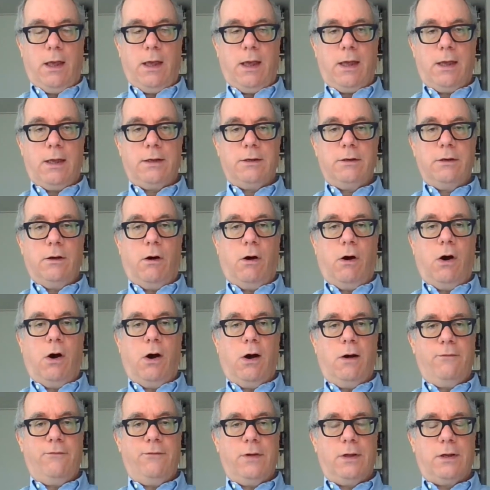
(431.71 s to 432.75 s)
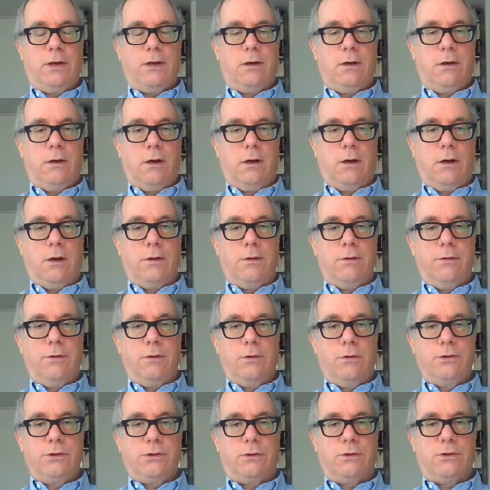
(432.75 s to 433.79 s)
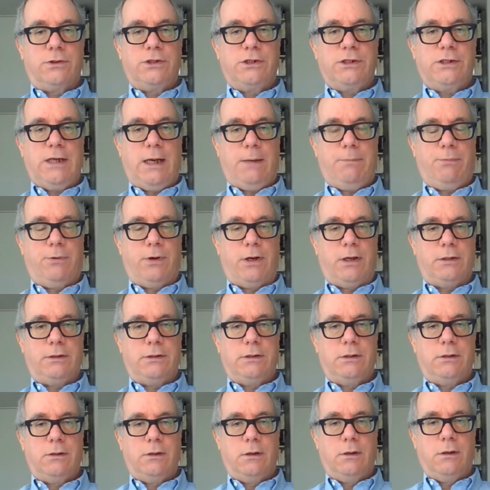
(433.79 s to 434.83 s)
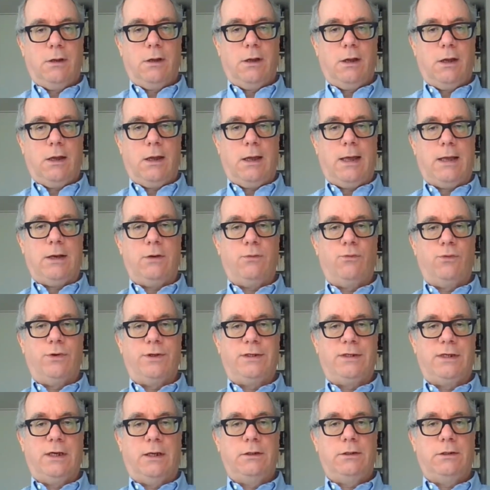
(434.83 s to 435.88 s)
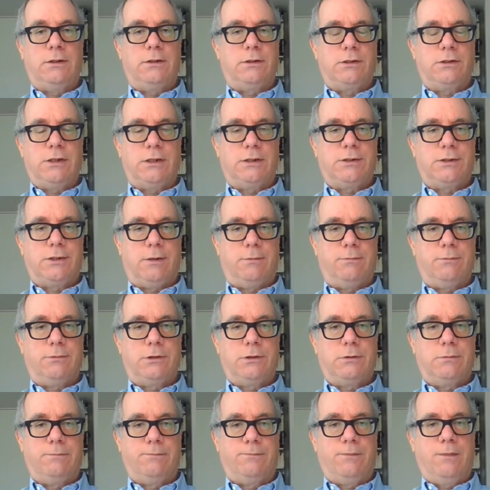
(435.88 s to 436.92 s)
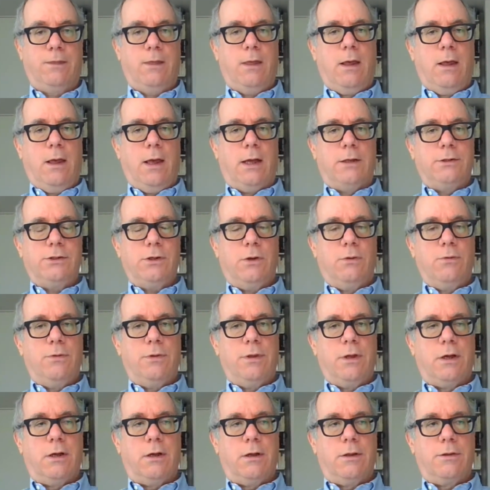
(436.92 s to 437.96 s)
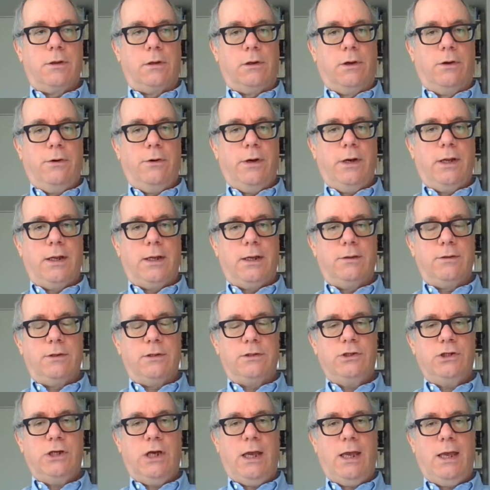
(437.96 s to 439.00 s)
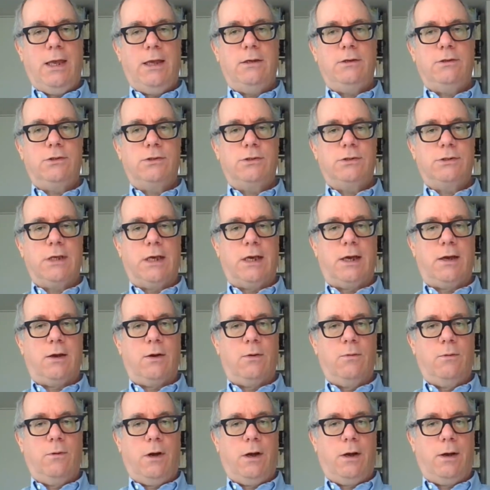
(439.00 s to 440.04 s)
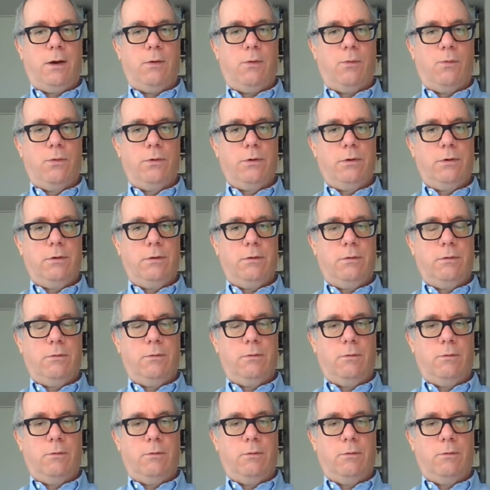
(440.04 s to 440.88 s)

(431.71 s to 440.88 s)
And often those are separate and redundant systems. And so the learning and the change that we're